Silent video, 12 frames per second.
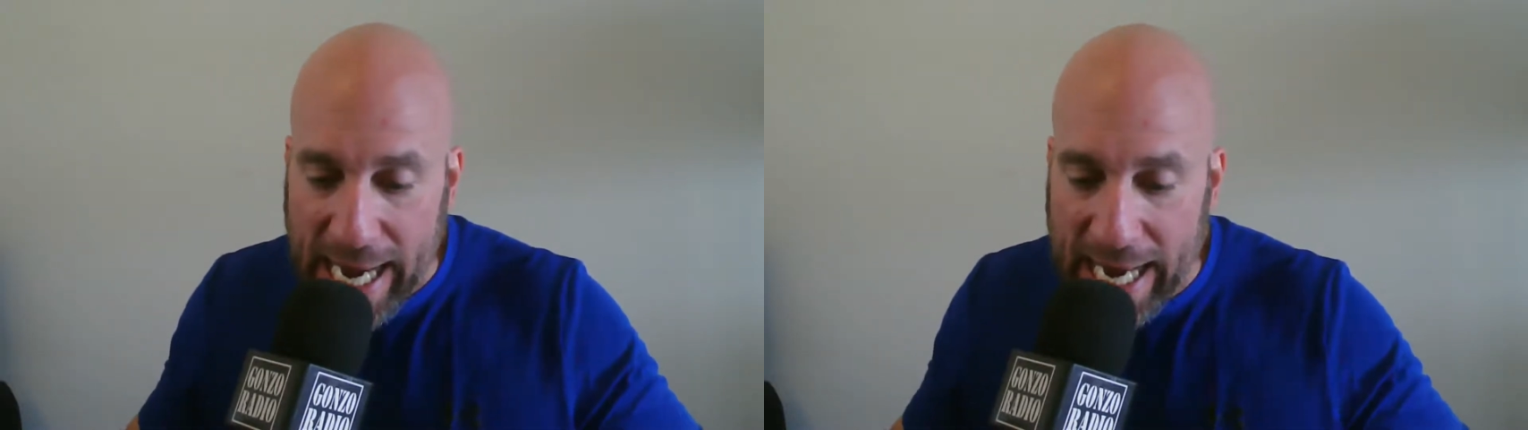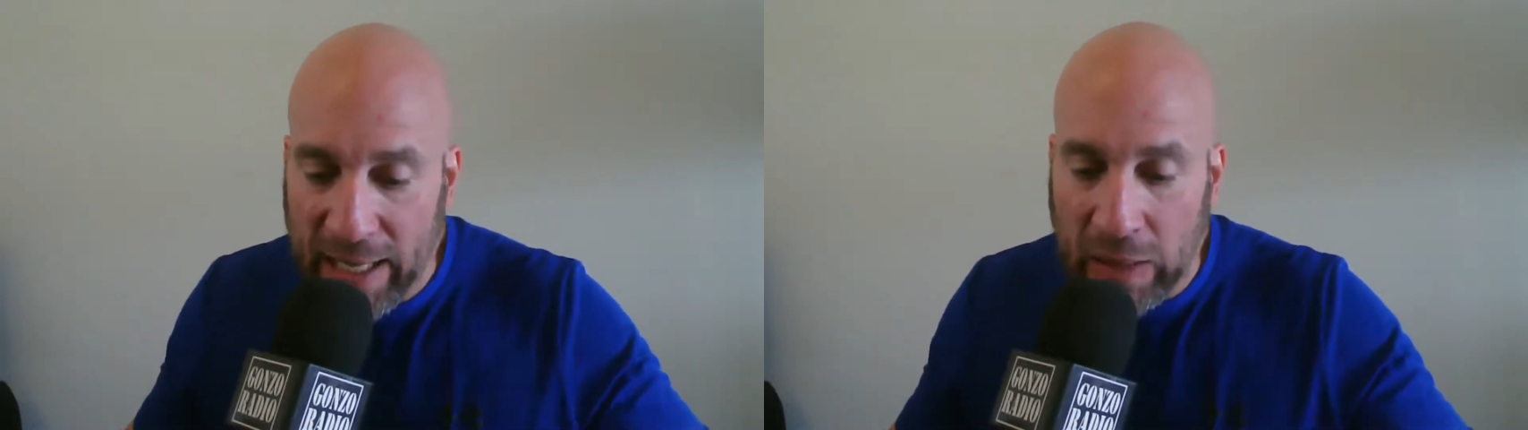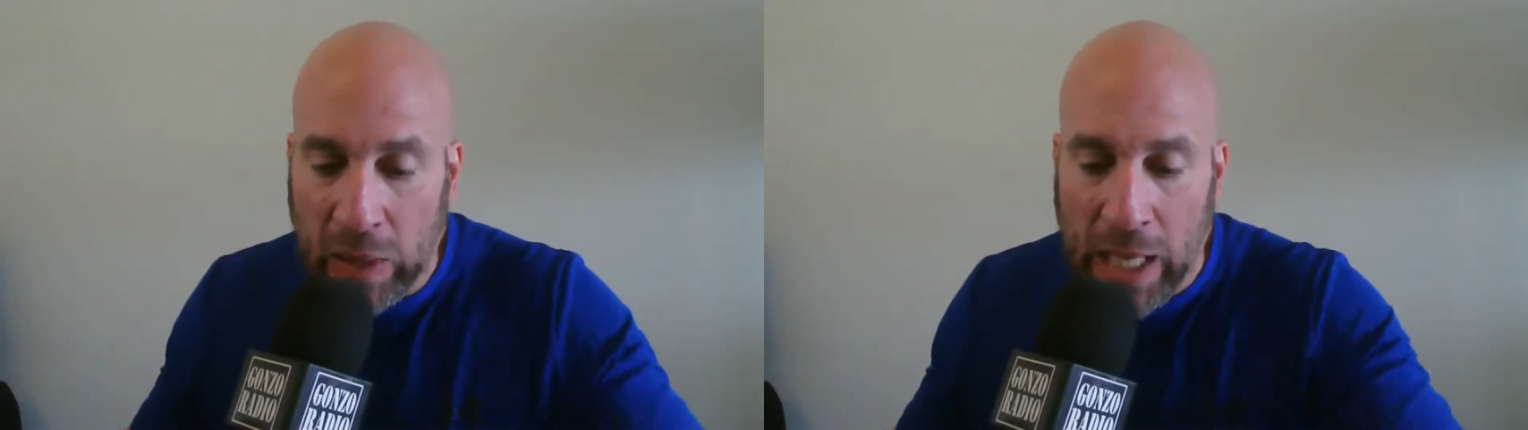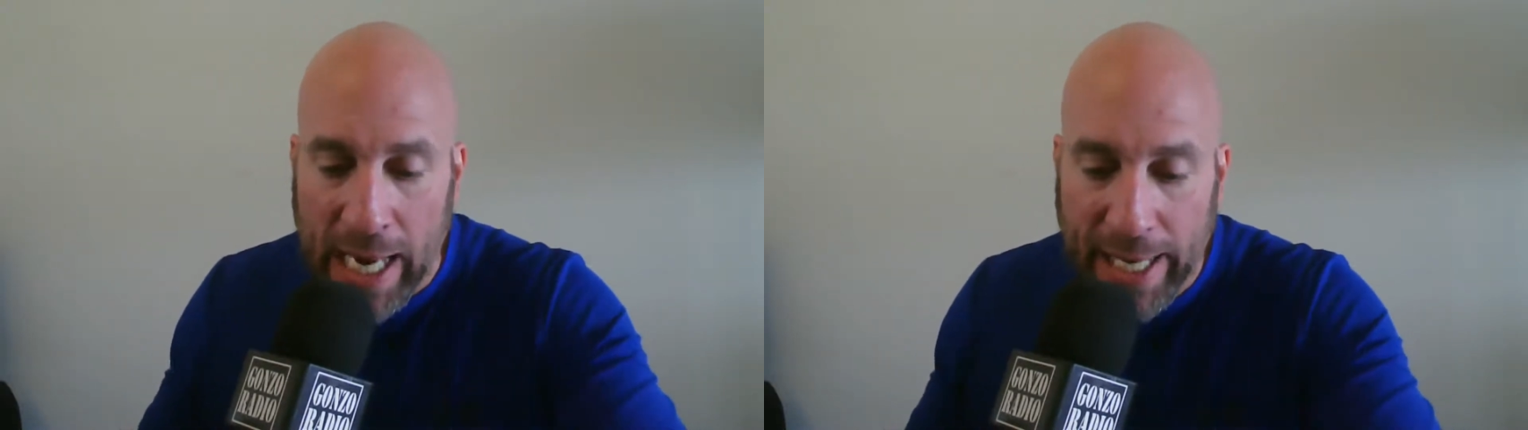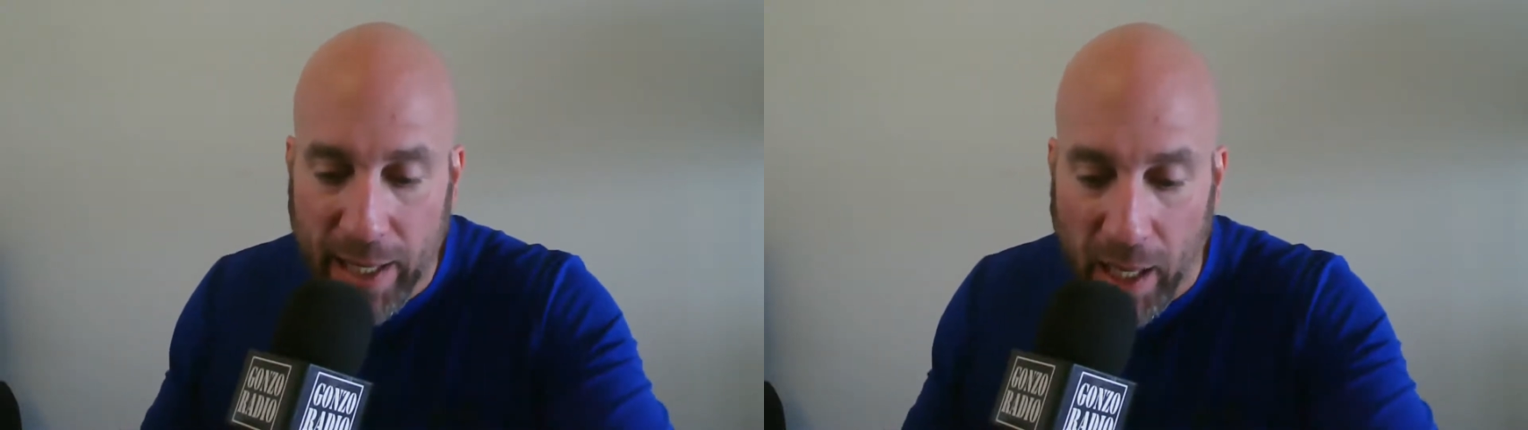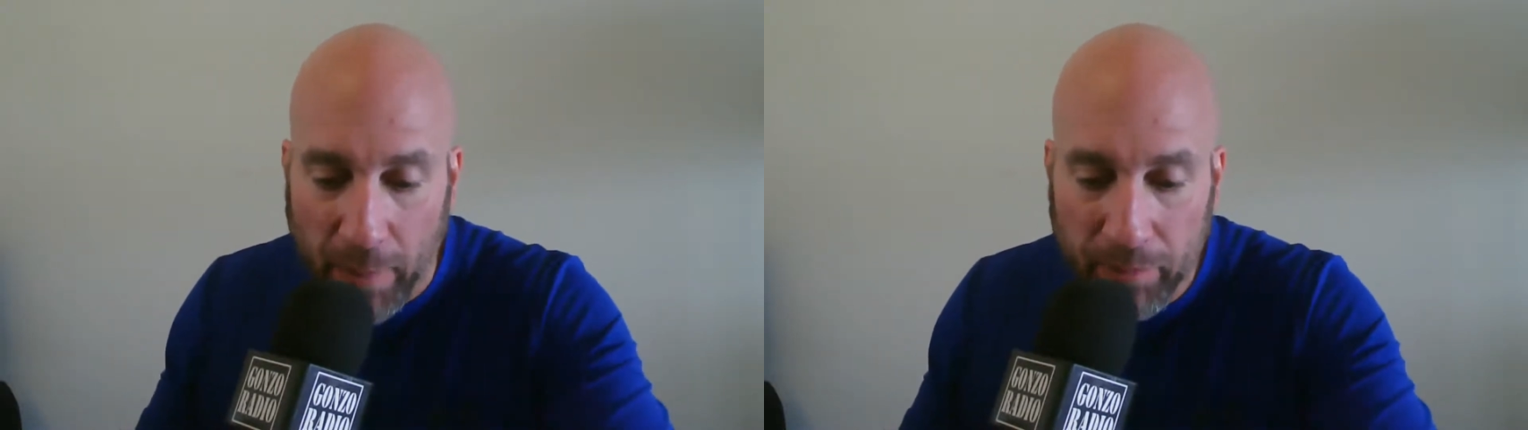In a
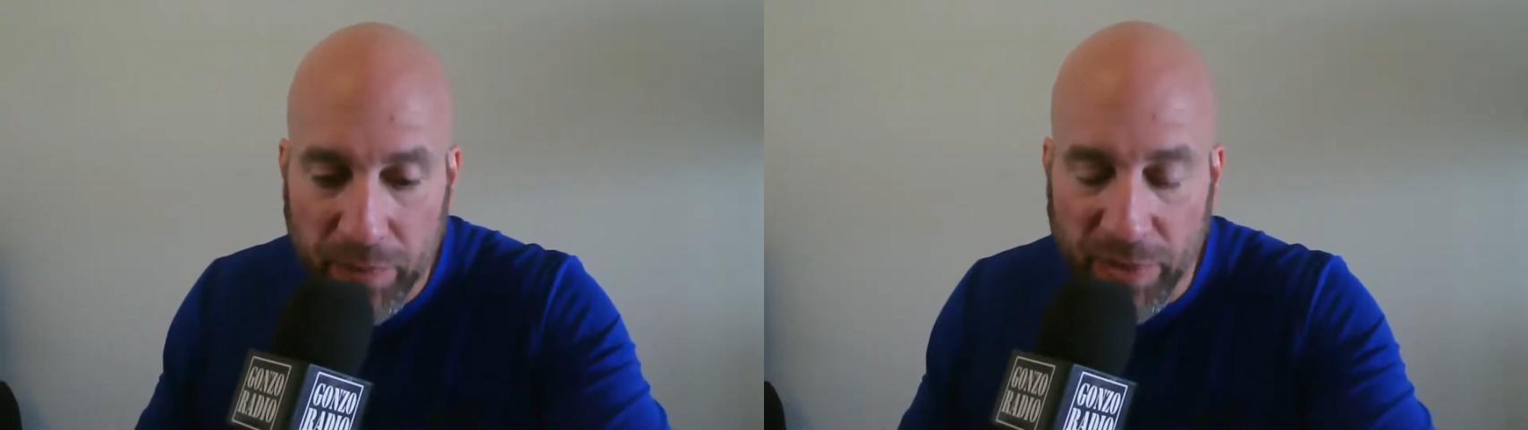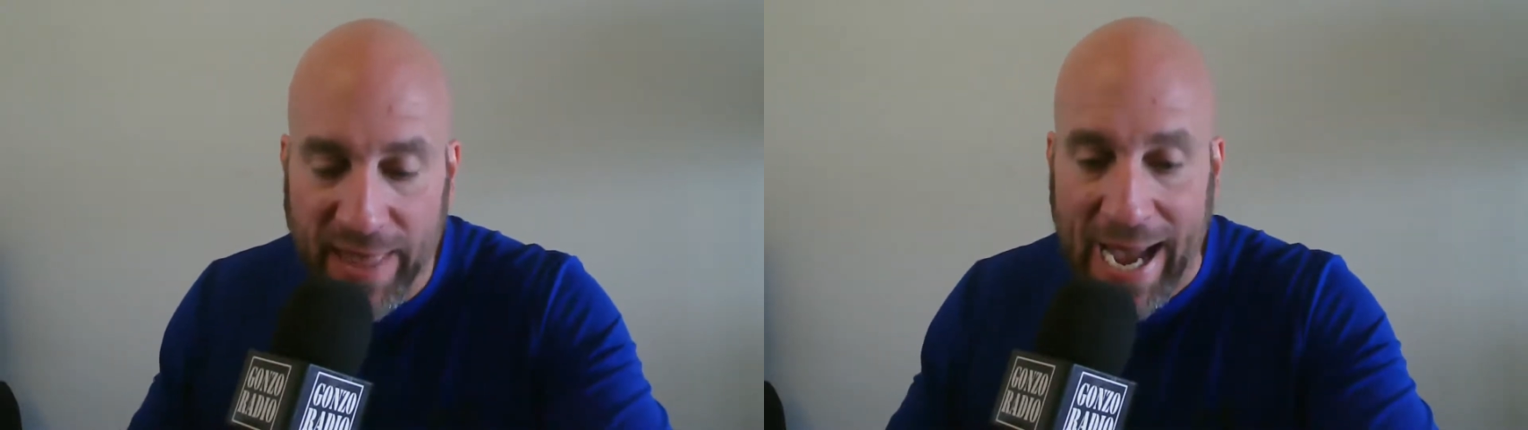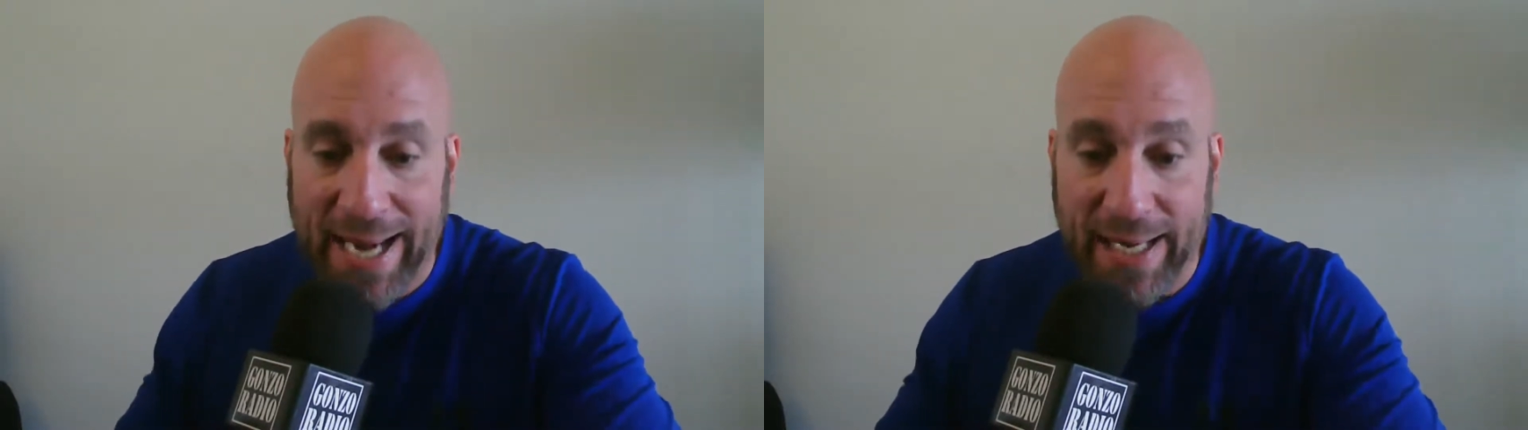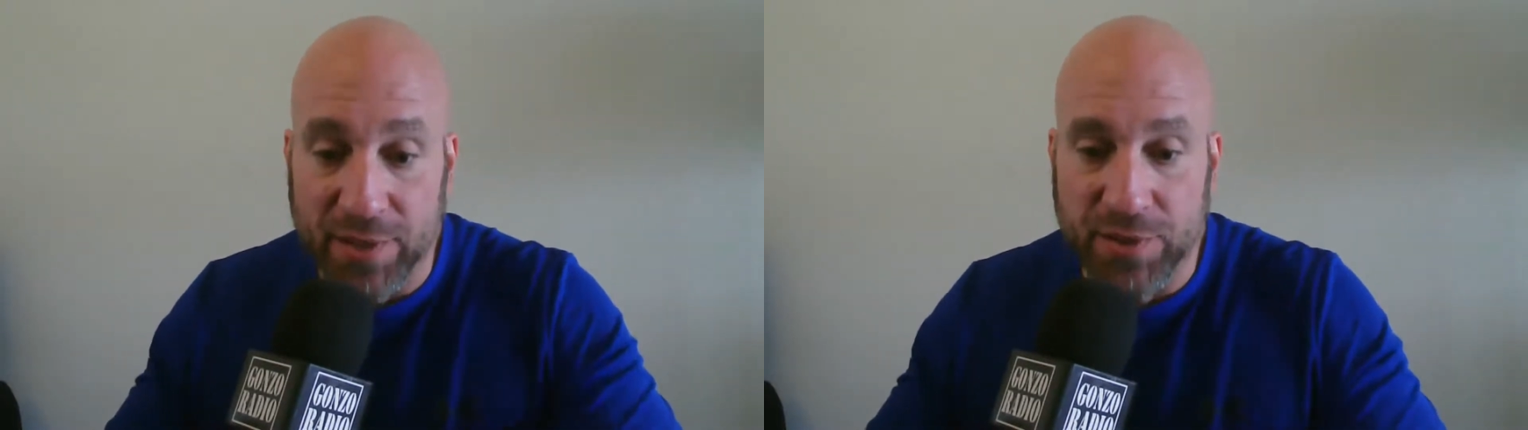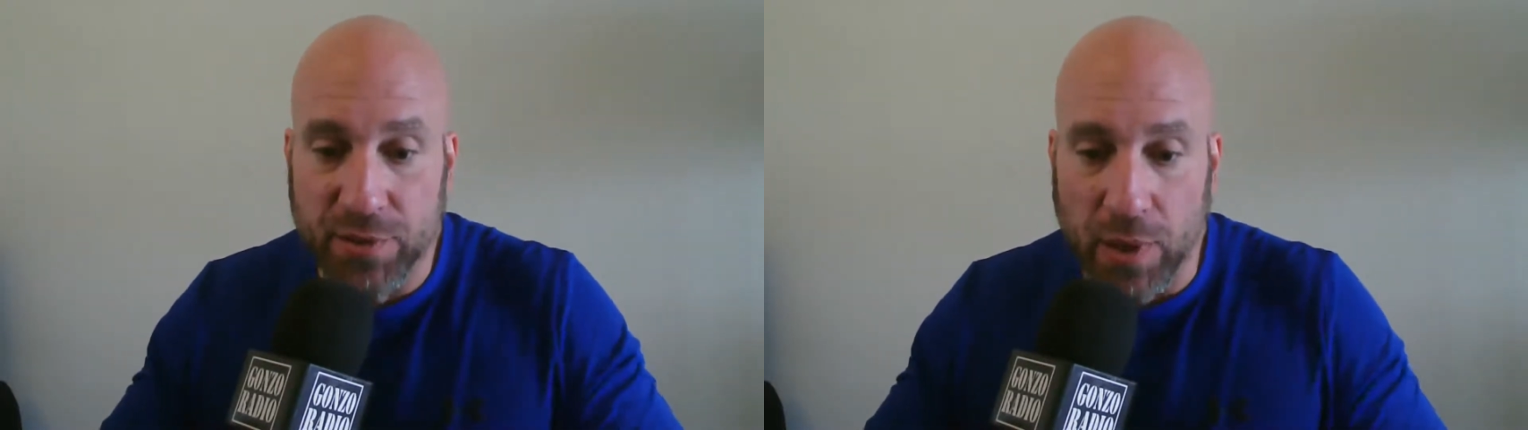lineup that is